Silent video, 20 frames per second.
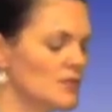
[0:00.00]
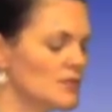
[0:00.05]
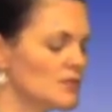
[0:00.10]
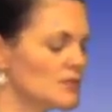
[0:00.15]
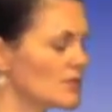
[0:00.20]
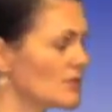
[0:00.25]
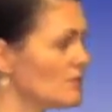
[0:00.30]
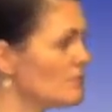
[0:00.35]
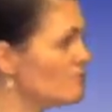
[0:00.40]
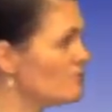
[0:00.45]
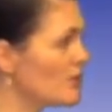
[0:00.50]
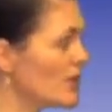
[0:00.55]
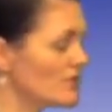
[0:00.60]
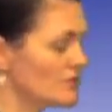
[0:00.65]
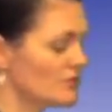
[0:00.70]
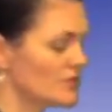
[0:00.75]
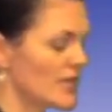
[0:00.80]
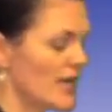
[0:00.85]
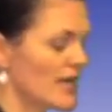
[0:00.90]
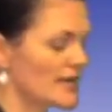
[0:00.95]
so
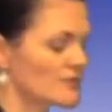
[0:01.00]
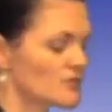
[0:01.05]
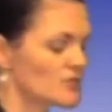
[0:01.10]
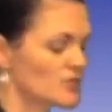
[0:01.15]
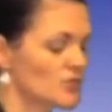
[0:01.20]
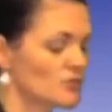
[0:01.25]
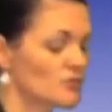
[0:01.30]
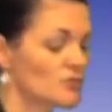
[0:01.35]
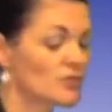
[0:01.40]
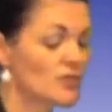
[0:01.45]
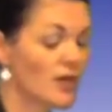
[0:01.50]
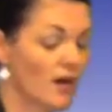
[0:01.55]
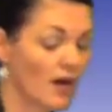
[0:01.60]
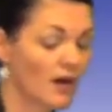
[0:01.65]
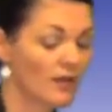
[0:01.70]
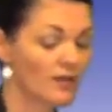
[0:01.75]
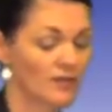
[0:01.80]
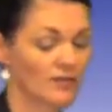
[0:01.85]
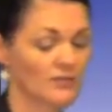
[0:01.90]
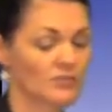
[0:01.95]
both texts use
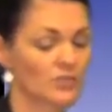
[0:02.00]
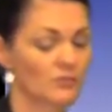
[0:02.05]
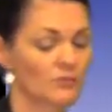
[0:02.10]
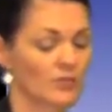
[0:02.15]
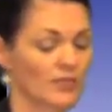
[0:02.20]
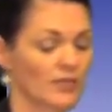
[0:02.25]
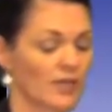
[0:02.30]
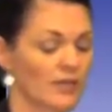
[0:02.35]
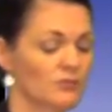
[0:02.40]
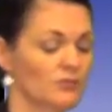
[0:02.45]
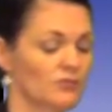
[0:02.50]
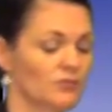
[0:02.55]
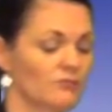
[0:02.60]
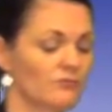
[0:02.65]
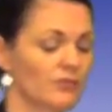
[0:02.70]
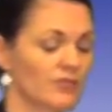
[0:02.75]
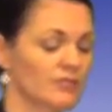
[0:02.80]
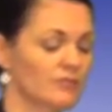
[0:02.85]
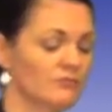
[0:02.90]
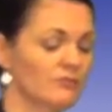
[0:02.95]
colour to engage the
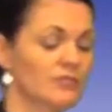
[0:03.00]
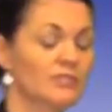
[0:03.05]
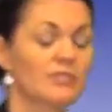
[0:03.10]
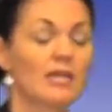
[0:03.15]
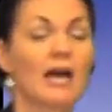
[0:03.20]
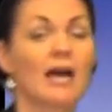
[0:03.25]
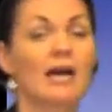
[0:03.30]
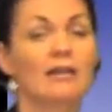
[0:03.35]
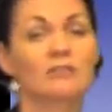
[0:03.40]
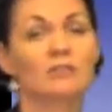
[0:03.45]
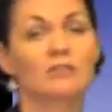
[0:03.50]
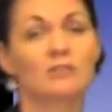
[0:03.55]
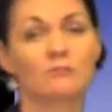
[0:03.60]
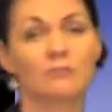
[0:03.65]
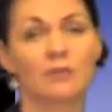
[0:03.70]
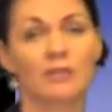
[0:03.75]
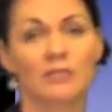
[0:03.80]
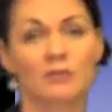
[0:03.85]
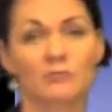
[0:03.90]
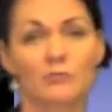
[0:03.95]
reader and to add to
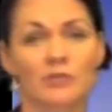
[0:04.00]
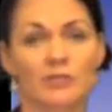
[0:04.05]
meaning